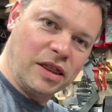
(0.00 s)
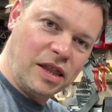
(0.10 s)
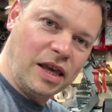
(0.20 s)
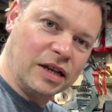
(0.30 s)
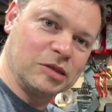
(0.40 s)

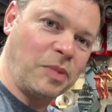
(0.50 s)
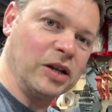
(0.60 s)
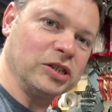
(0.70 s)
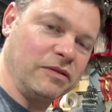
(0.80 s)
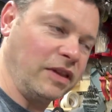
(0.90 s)
the
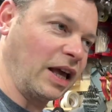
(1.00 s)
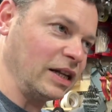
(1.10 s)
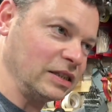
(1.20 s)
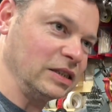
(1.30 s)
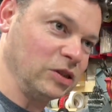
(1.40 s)
expansion of the
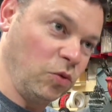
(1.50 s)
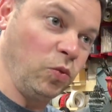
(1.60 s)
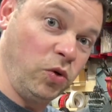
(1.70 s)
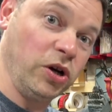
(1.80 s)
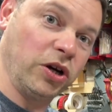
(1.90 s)
gases
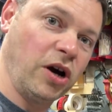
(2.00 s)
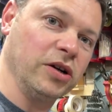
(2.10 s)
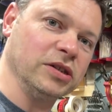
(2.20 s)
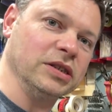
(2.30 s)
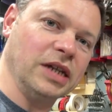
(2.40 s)
work
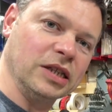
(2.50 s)
hardens it.